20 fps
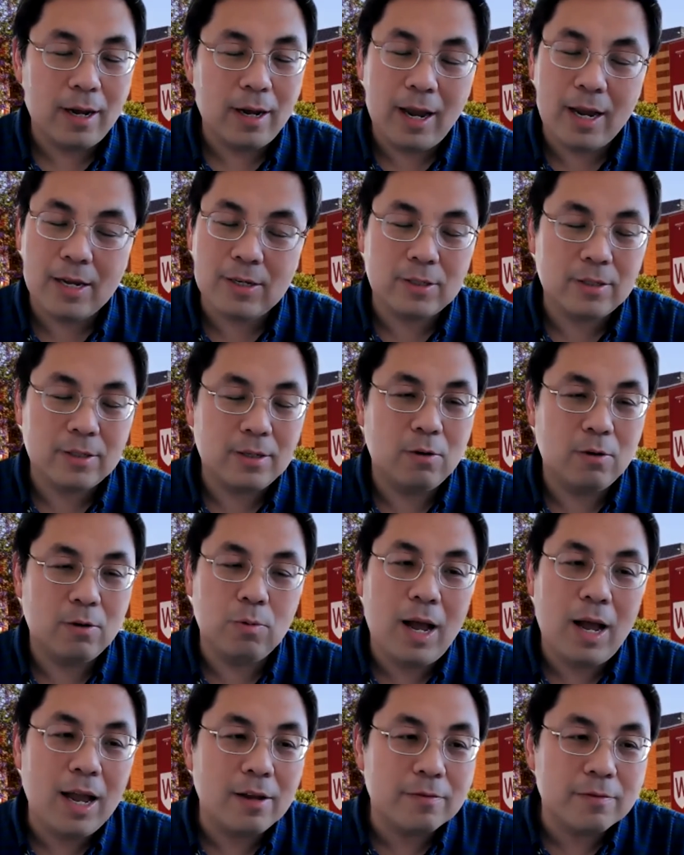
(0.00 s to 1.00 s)
has
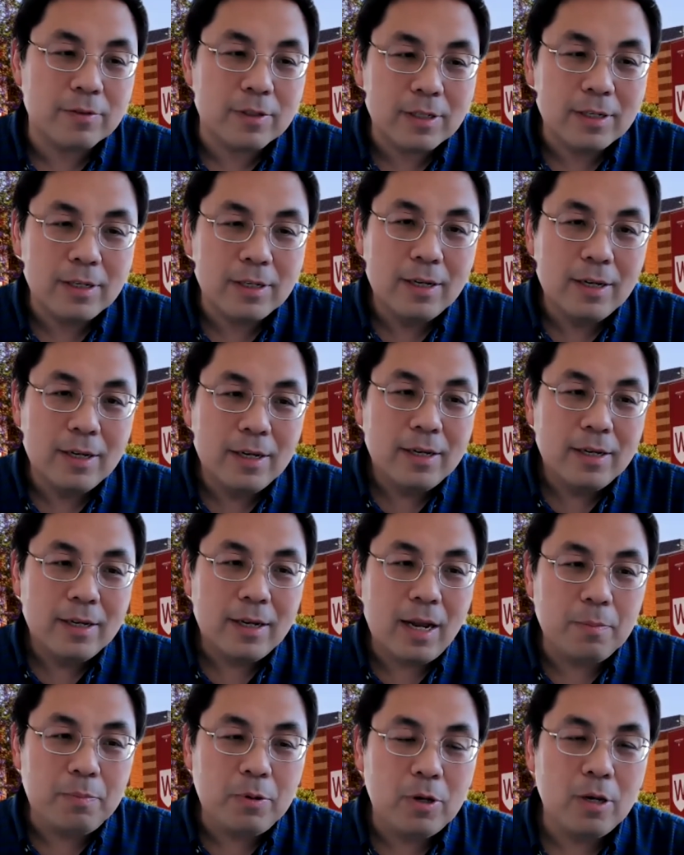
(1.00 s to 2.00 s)
arrived.
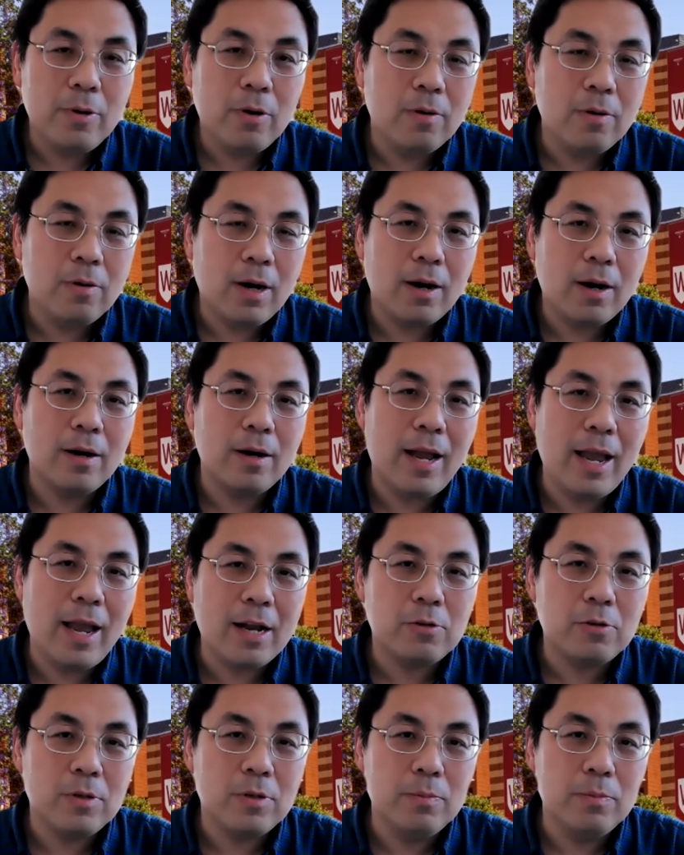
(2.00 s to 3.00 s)
And people are
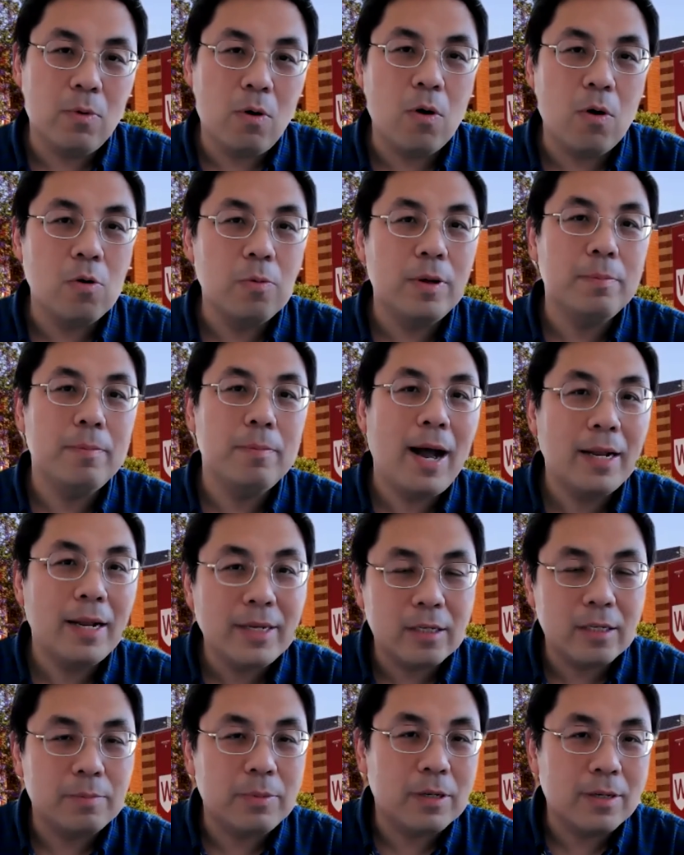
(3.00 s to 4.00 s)
actually more
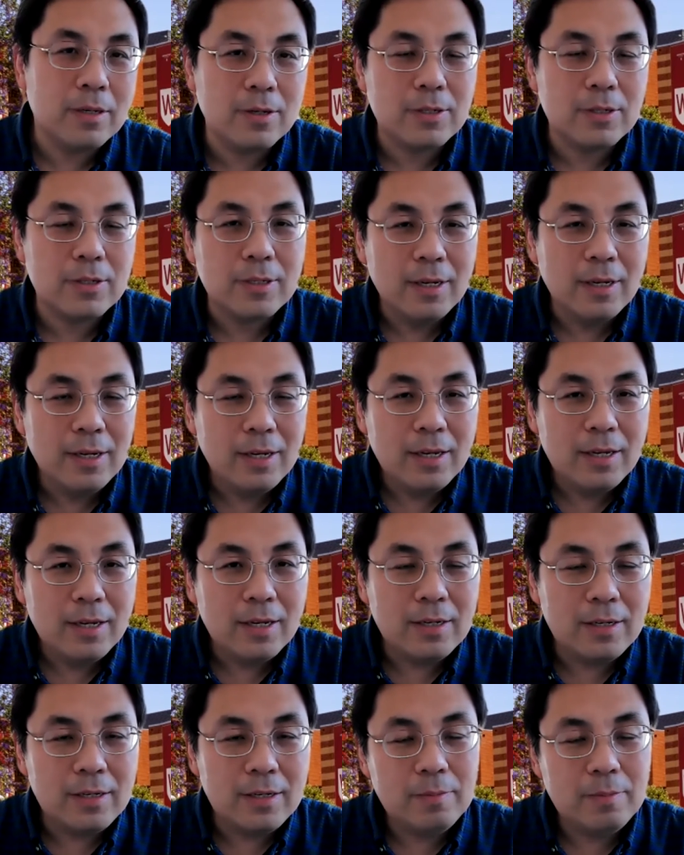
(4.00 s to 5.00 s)
open-minded because
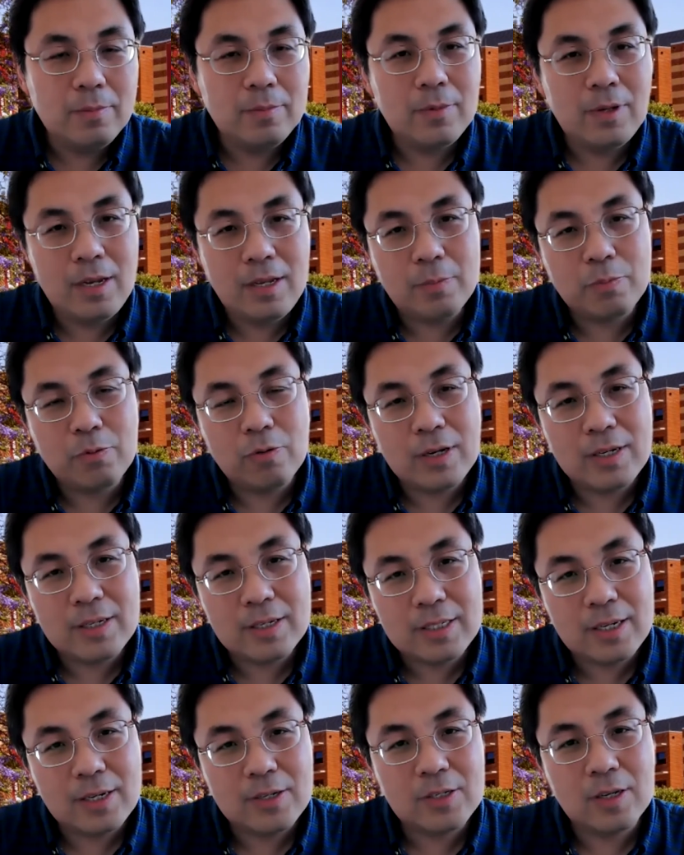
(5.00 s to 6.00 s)
in the printer
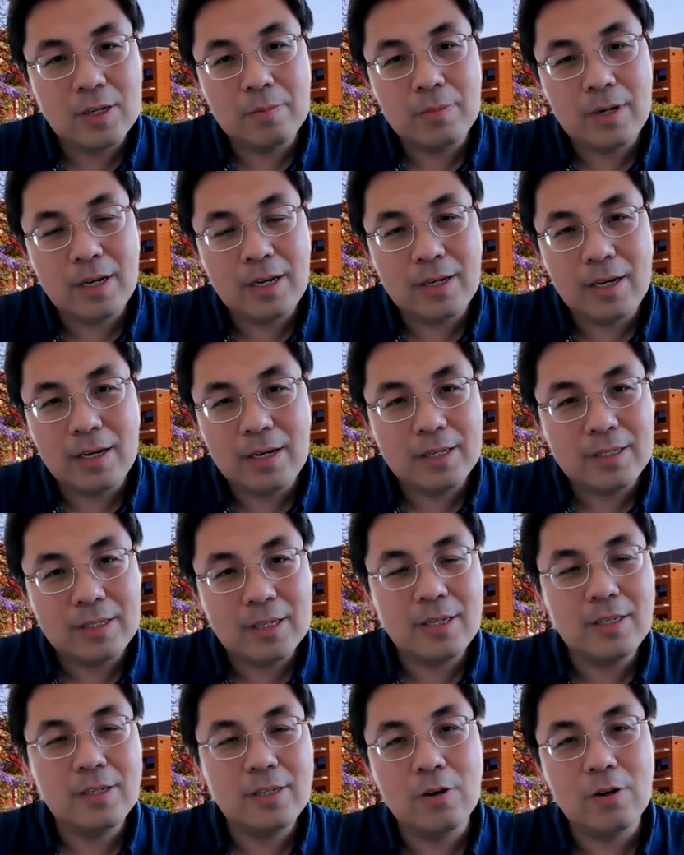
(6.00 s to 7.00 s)
system, they
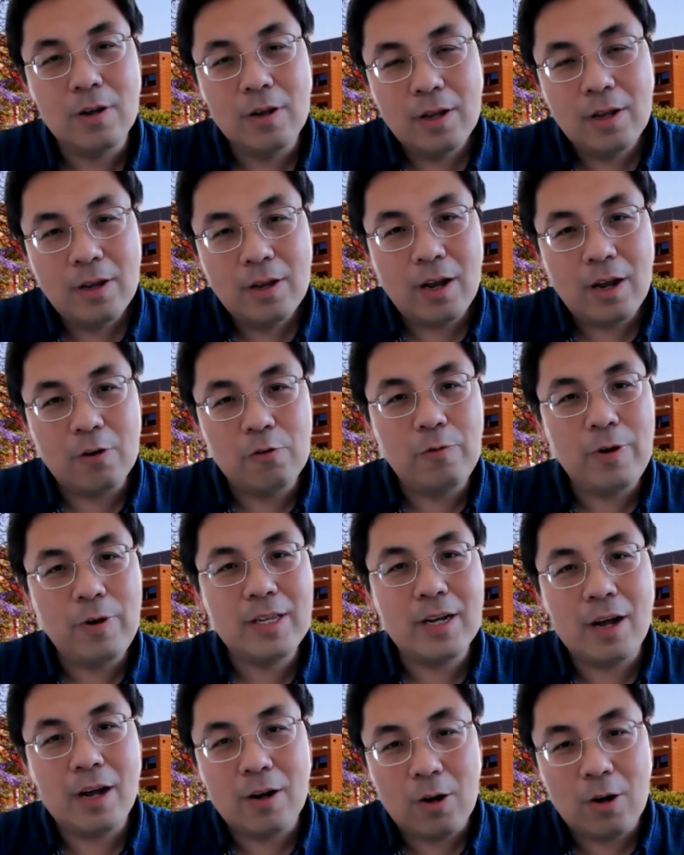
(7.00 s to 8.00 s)
didn't read
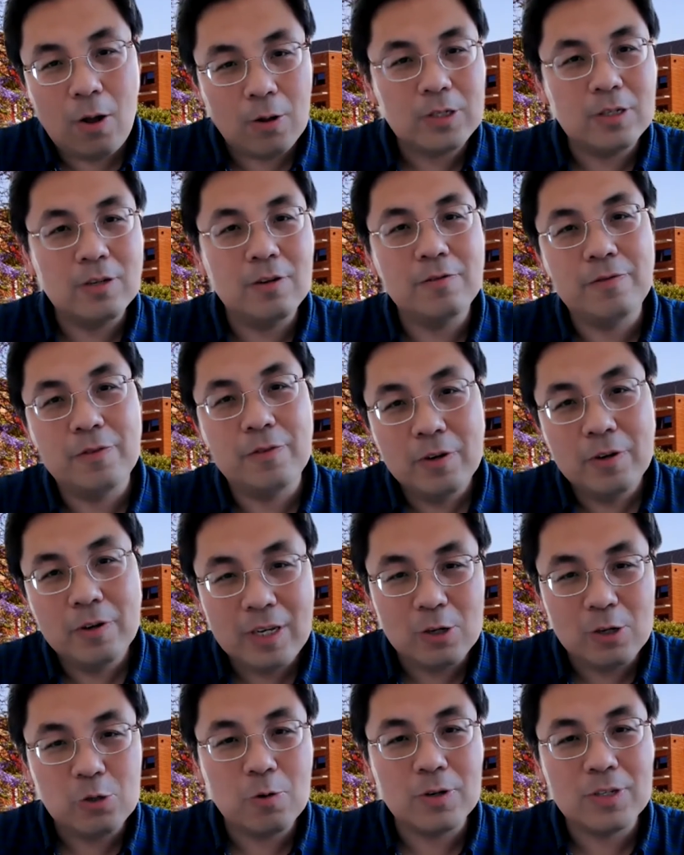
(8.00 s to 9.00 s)
a lot of
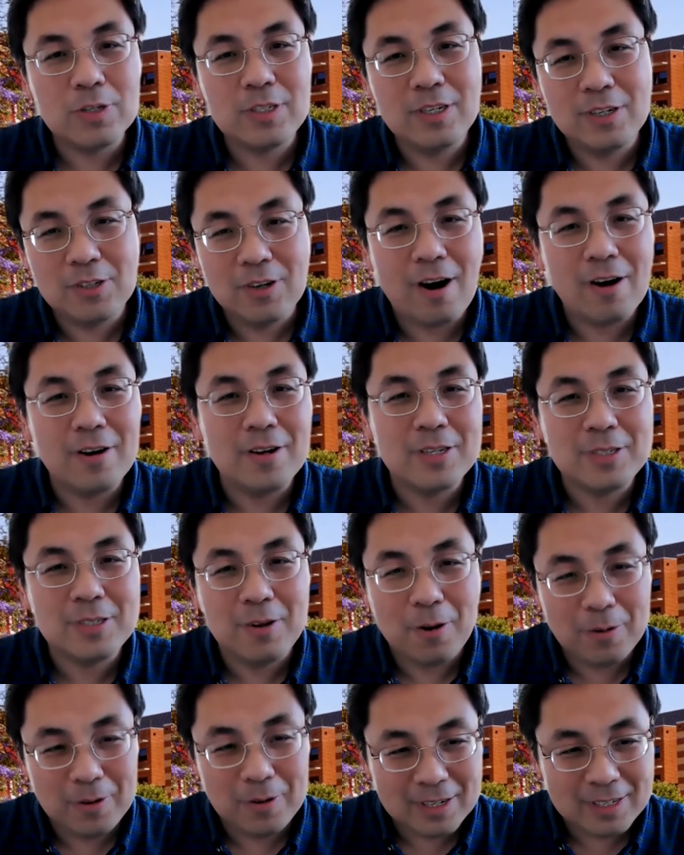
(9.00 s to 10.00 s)
interesting genre
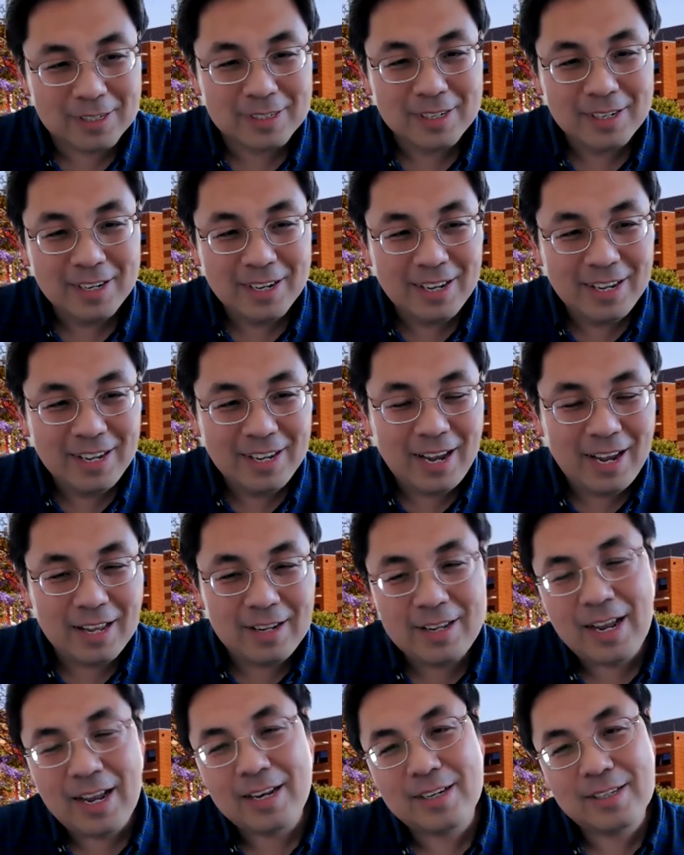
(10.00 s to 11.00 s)
stories. And
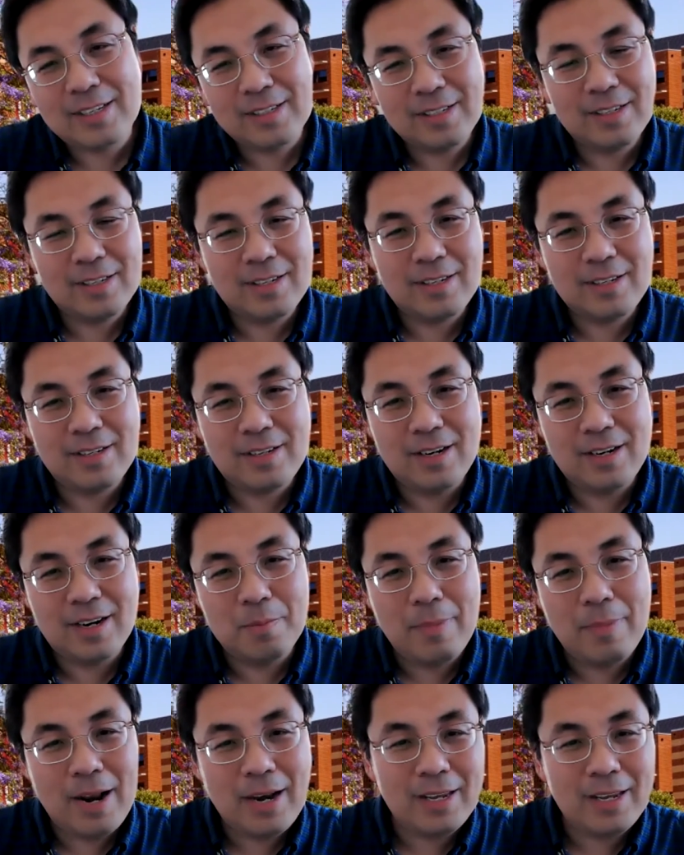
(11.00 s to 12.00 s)
then there are
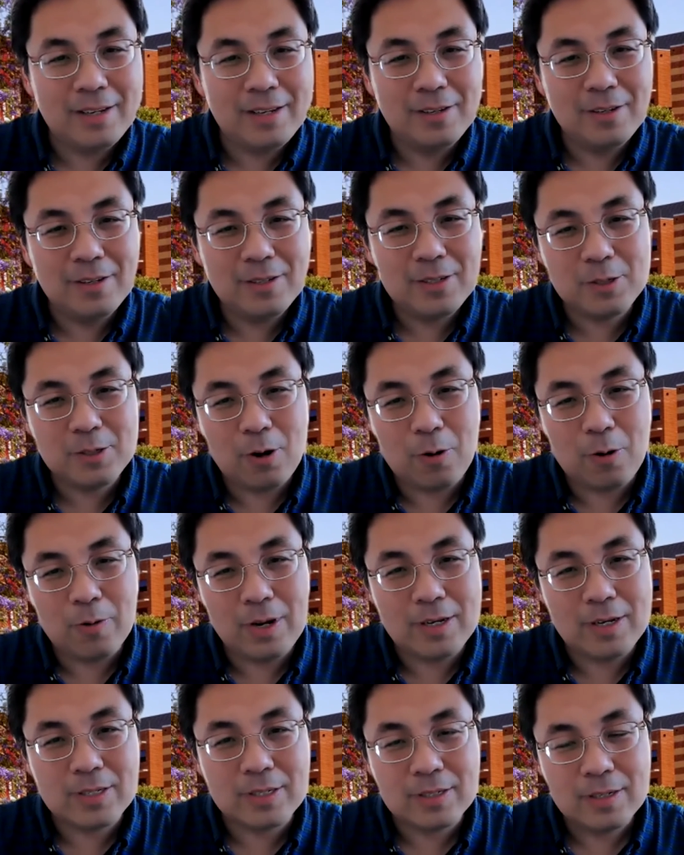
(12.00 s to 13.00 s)
many
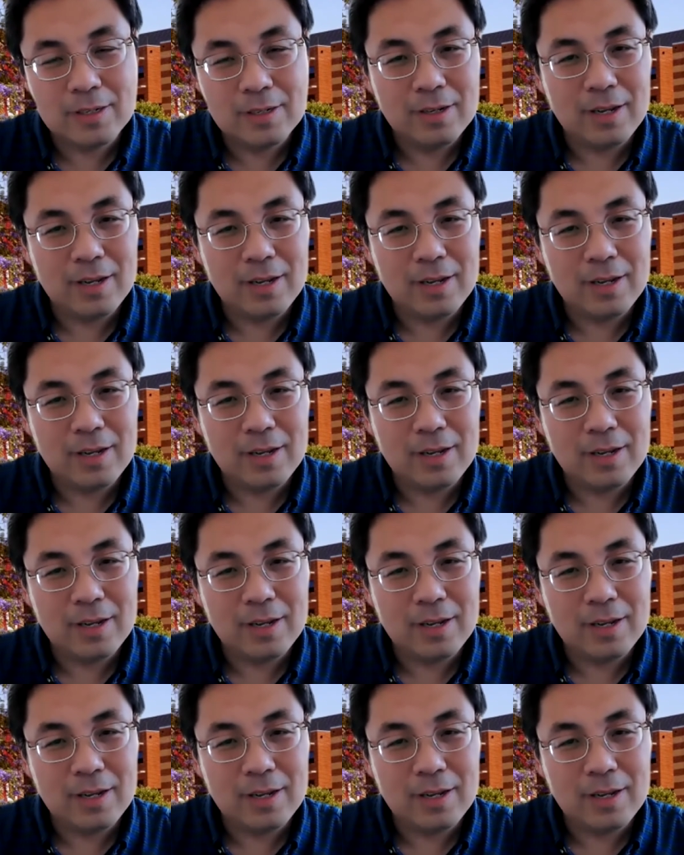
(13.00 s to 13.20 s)
stories